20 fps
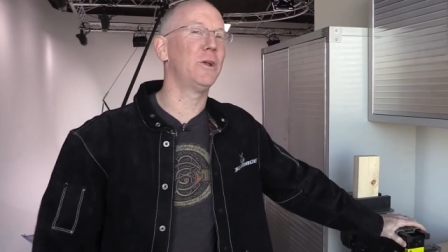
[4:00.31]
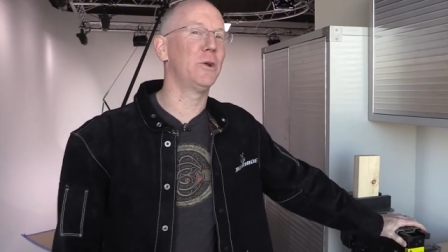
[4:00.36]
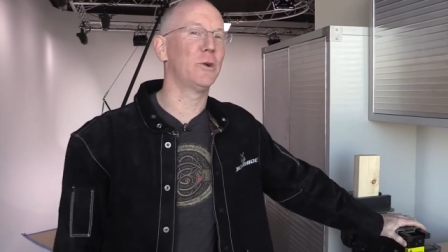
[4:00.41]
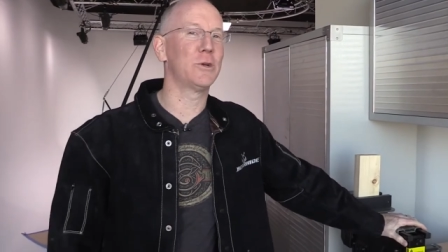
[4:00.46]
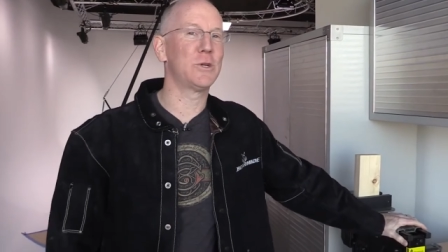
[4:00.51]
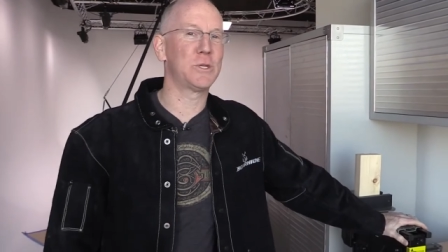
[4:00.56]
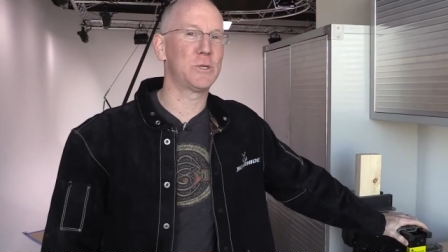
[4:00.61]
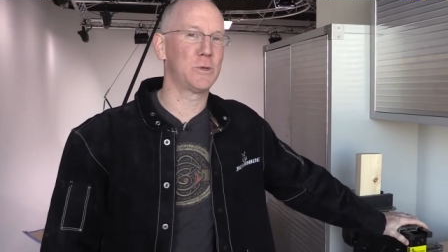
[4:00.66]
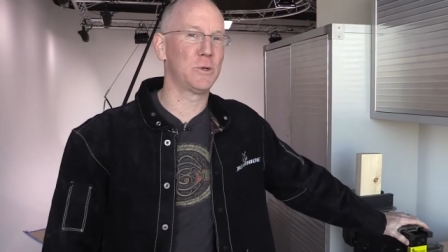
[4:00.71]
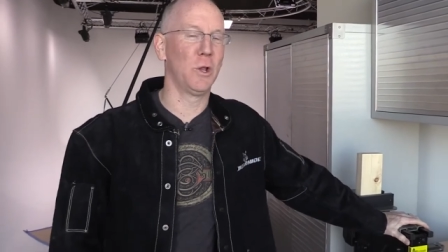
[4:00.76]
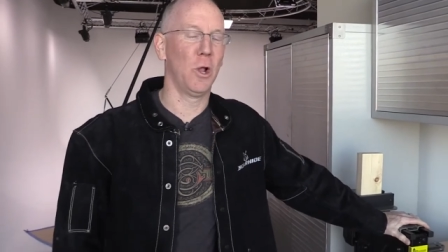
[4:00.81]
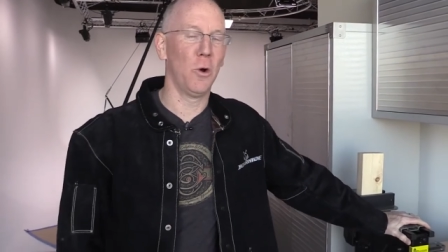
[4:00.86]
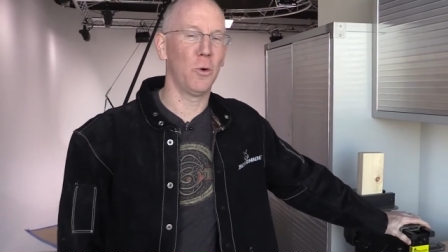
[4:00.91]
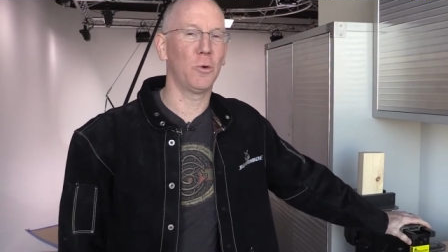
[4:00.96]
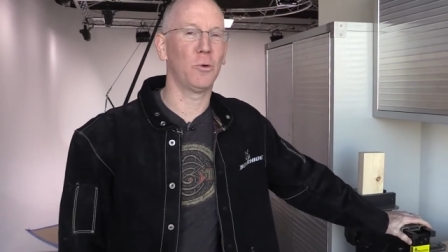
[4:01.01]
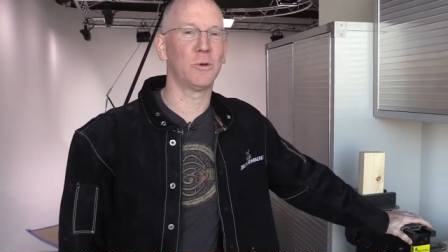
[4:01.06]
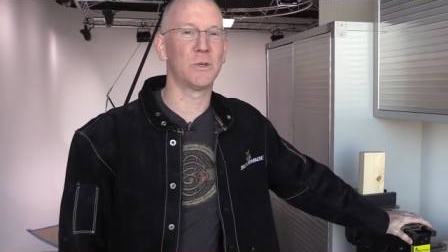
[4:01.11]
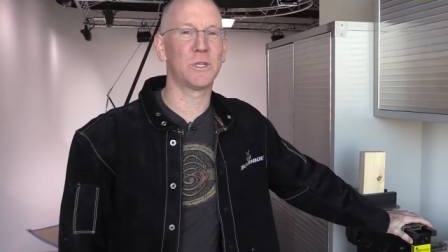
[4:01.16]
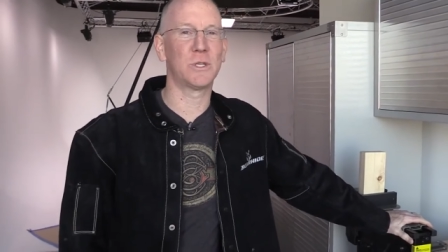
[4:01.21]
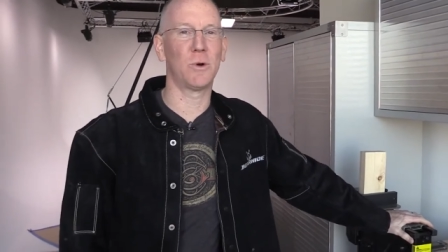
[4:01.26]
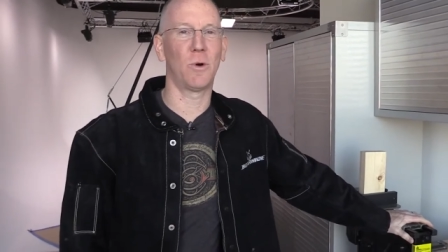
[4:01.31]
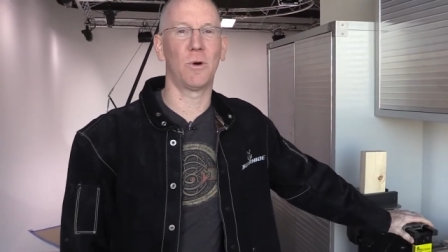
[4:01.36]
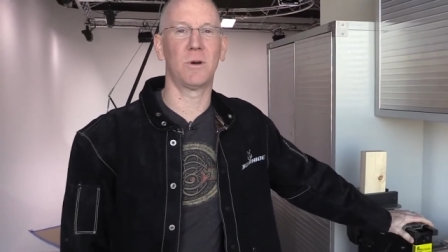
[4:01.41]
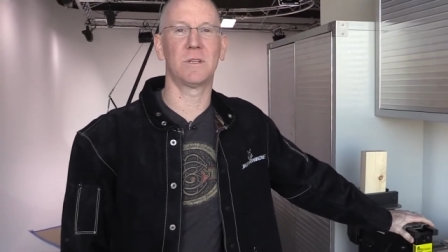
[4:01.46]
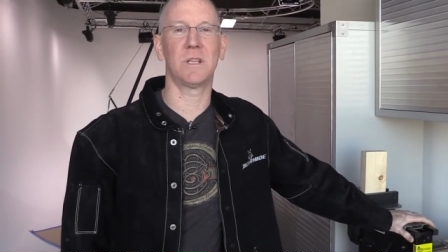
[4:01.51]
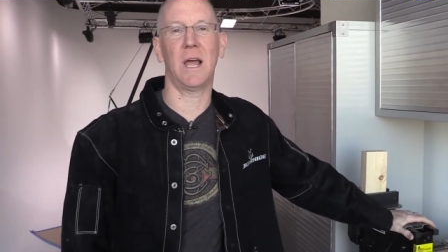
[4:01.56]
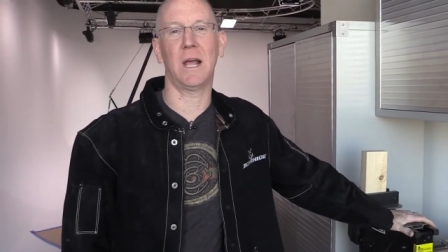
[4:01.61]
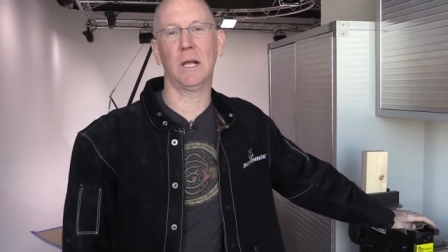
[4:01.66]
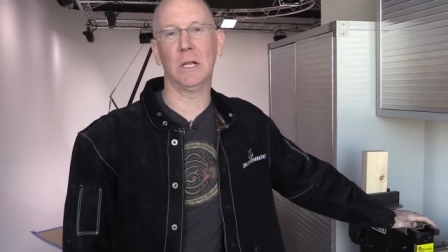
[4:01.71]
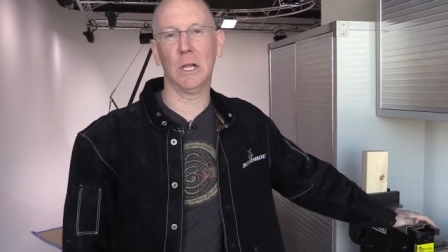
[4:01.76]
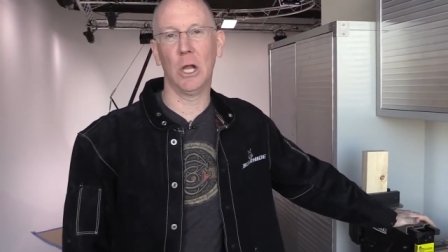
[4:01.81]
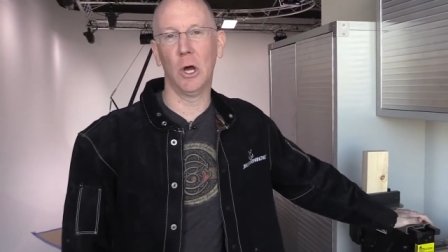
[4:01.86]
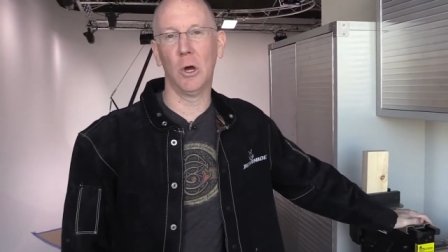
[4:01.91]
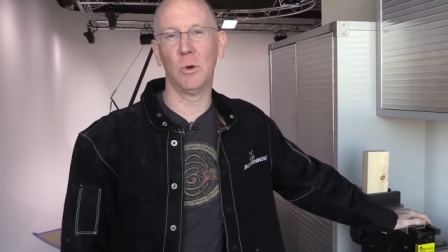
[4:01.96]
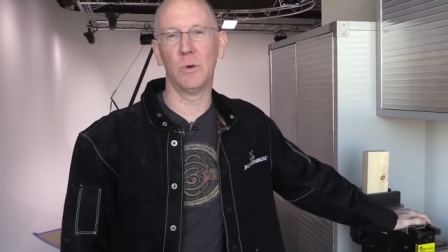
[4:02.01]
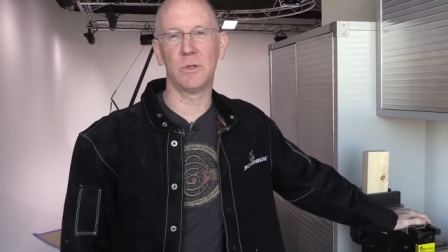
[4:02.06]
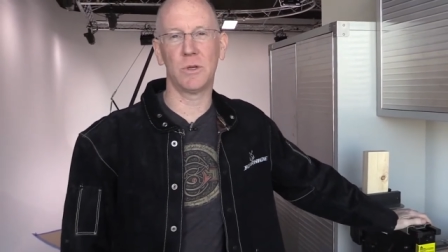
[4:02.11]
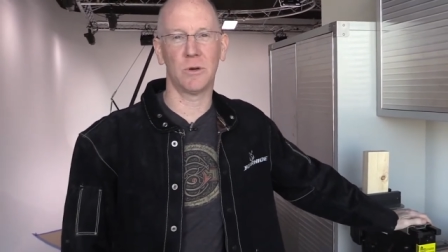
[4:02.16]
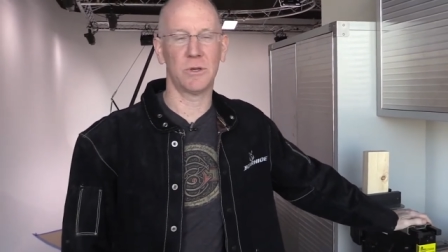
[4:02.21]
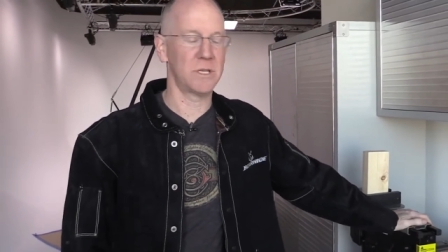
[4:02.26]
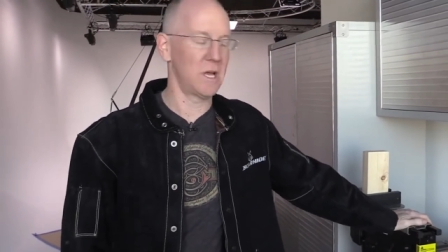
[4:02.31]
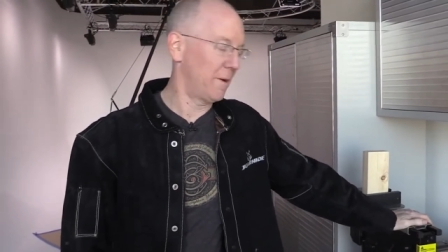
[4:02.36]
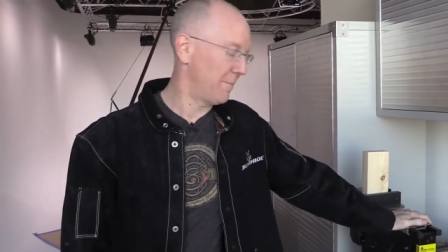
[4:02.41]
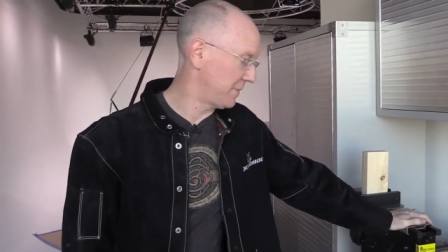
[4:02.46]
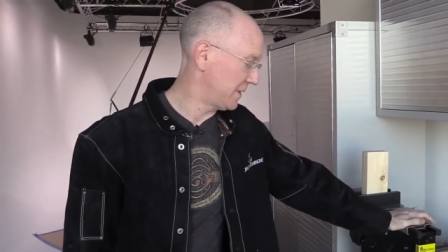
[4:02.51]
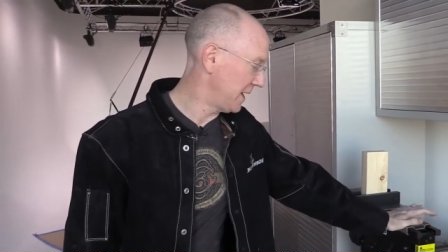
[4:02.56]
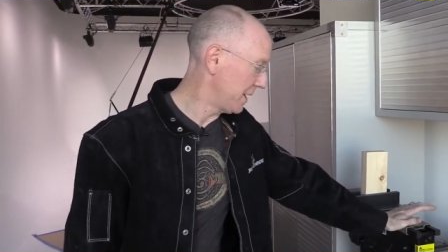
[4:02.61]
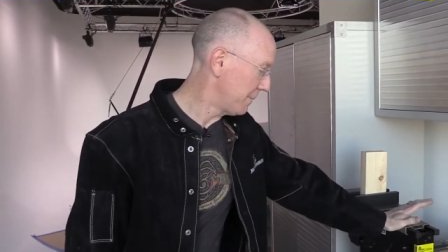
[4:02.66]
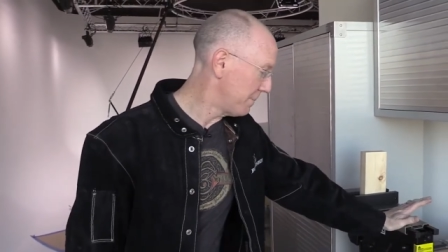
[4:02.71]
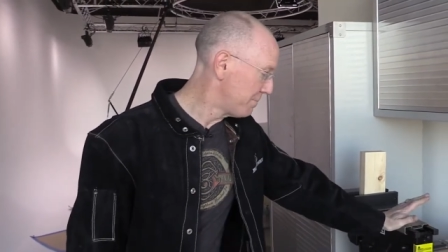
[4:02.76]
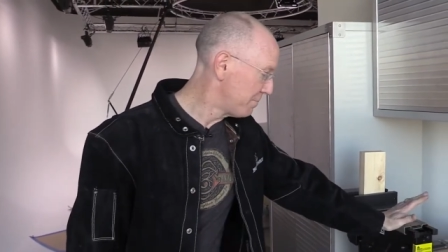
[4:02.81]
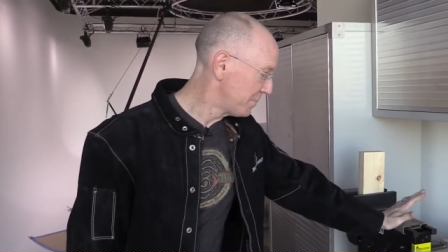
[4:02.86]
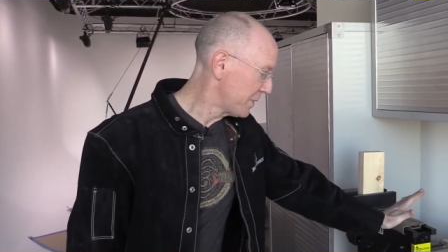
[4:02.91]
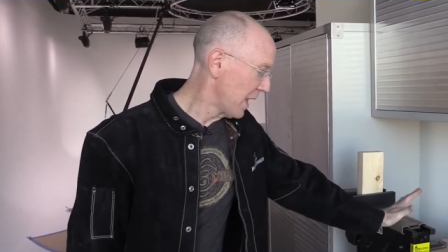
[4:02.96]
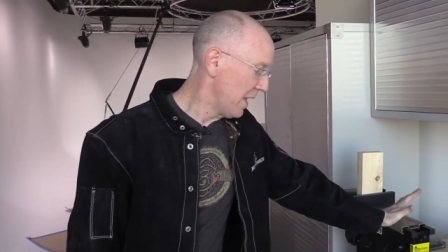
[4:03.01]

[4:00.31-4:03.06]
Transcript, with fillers: of your local stores like Lowe's or something,